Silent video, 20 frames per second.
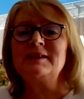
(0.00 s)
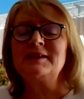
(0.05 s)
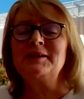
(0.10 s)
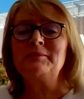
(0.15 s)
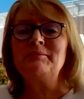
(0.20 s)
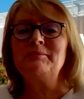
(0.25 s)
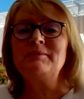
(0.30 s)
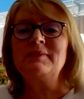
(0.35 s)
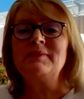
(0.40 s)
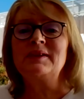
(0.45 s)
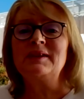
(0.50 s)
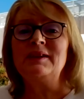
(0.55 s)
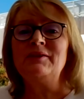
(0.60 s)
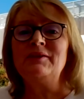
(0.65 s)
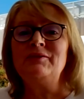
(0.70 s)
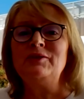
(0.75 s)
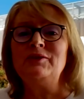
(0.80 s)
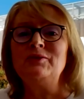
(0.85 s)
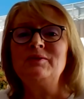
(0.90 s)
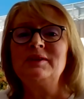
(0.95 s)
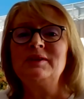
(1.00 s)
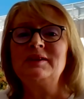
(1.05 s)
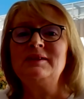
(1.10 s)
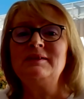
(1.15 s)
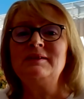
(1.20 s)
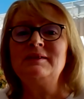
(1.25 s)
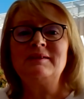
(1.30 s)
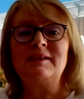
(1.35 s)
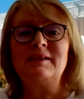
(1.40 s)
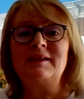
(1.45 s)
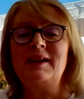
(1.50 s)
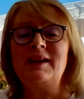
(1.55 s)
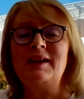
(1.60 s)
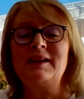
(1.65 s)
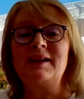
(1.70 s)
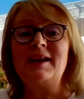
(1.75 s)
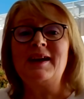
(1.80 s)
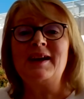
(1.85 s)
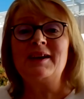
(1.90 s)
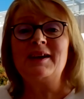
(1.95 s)
um, if you can uh,
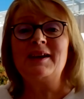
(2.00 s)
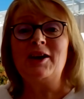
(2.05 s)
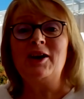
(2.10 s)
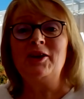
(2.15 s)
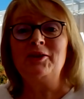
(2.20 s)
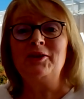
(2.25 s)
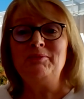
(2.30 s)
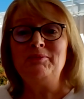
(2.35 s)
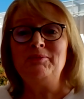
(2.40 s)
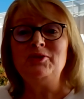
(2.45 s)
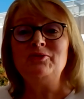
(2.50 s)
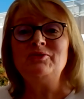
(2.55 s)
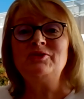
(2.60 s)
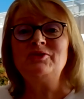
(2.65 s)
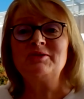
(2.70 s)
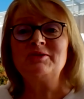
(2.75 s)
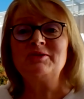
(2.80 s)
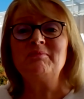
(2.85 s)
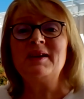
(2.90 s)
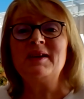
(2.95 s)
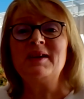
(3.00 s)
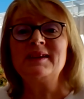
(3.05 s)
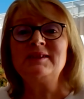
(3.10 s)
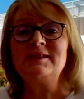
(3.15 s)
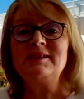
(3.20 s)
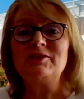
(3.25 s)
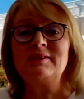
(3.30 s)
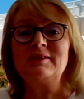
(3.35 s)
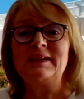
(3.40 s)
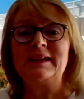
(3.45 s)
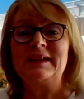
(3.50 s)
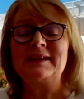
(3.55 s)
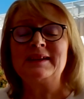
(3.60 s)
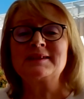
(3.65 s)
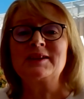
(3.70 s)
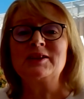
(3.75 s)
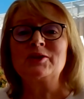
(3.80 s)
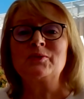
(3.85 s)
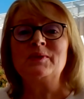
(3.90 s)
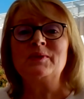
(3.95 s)
uh unmute your mic, you can
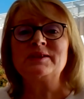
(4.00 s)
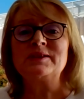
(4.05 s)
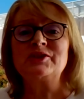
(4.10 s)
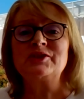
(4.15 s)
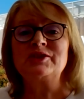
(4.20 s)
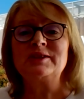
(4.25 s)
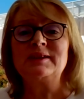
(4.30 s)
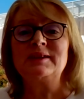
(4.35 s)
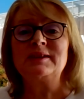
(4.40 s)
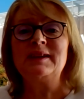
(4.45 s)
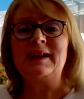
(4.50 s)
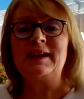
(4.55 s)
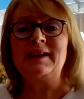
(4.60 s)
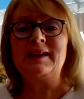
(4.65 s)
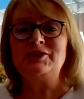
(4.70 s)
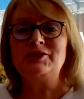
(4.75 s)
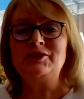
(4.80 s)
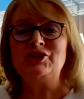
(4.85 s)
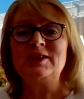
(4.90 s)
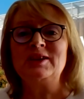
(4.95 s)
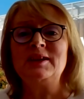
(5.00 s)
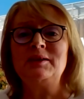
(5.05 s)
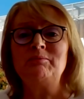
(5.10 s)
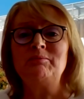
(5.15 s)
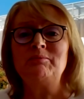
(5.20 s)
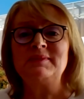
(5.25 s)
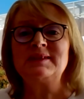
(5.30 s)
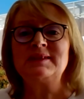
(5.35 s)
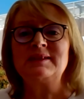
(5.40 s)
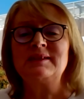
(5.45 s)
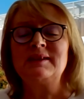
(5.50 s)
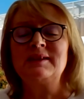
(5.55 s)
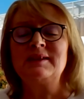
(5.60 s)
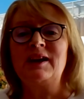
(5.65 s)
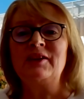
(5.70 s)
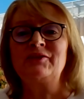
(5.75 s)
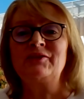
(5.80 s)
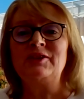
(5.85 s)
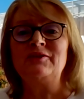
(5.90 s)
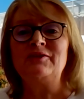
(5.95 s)
ask a question. And James,
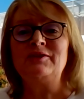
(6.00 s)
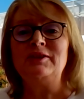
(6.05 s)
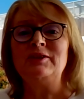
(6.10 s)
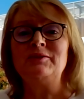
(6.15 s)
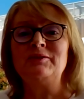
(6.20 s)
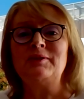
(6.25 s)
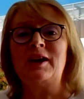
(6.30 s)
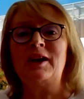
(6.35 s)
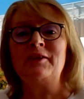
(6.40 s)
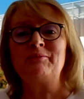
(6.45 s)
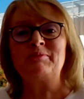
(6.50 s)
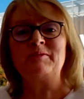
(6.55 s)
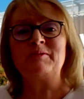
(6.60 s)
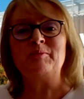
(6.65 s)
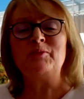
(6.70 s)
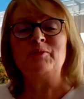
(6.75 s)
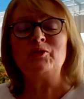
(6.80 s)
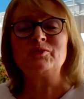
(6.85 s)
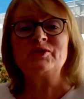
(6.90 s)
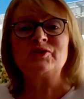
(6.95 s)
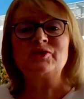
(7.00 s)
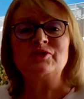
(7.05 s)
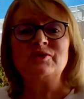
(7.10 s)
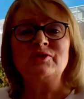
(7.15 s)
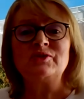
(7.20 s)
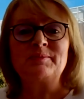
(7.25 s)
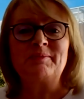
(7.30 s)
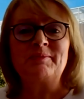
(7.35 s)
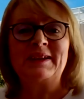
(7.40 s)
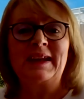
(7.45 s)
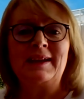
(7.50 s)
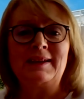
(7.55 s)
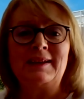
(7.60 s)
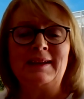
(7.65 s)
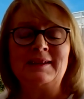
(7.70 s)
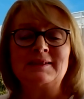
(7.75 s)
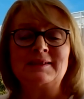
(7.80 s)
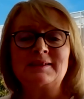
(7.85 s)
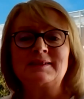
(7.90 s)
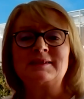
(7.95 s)
I've given you, I've promoted you to
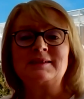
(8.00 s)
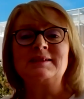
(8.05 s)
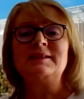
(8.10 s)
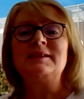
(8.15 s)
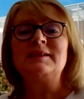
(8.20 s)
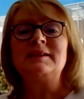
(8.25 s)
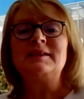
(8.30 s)
panelists.